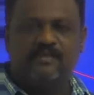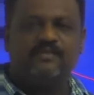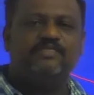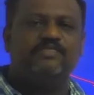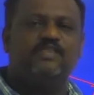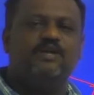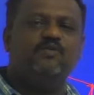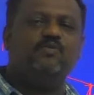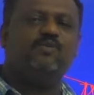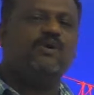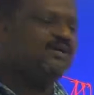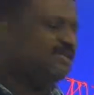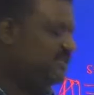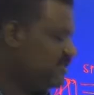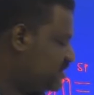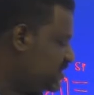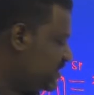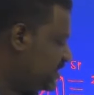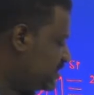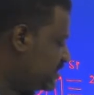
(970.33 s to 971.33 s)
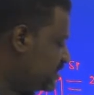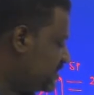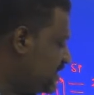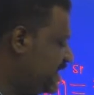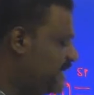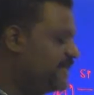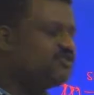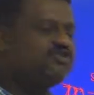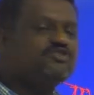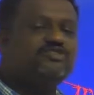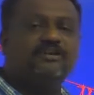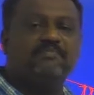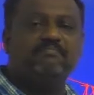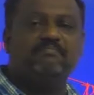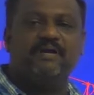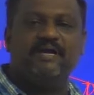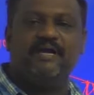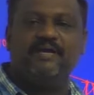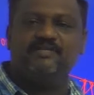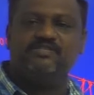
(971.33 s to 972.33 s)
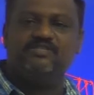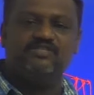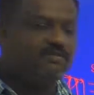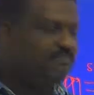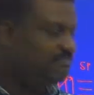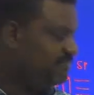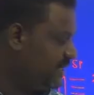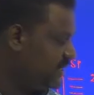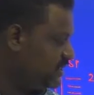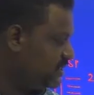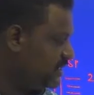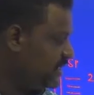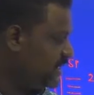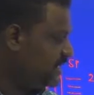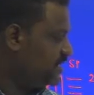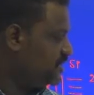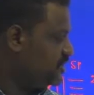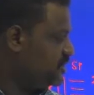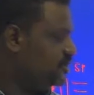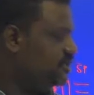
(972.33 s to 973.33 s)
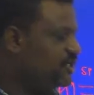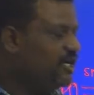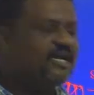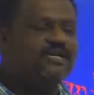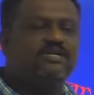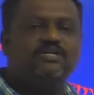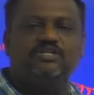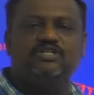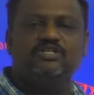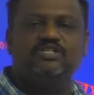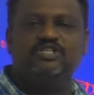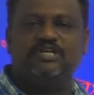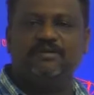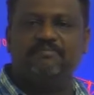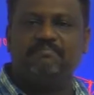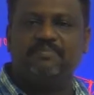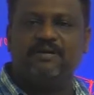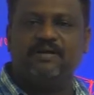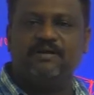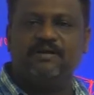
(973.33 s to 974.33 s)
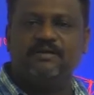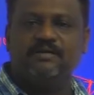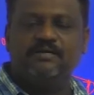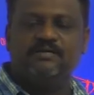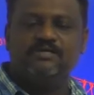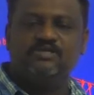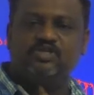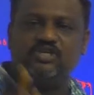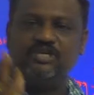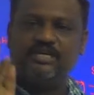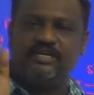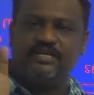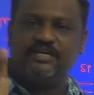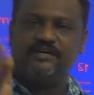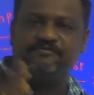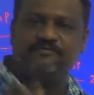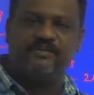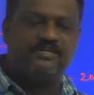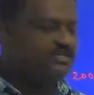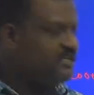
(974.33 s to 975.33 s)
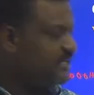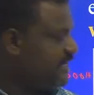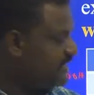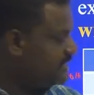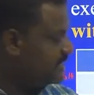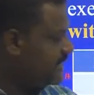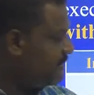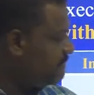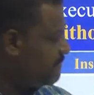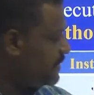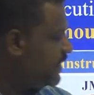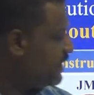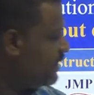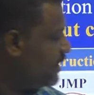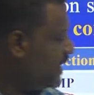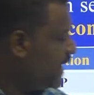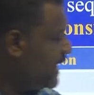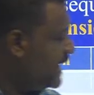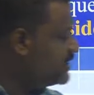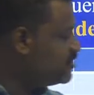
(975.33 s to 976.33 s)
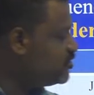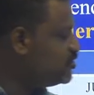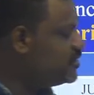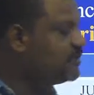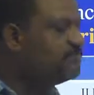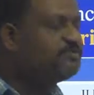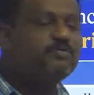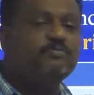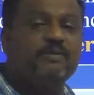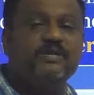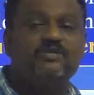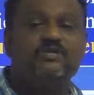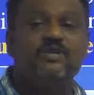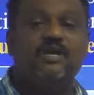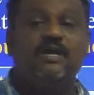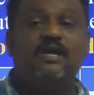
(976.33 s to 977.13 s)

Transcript: Then what is this S jump? S jump means short jump. See here friends, an example. S jump space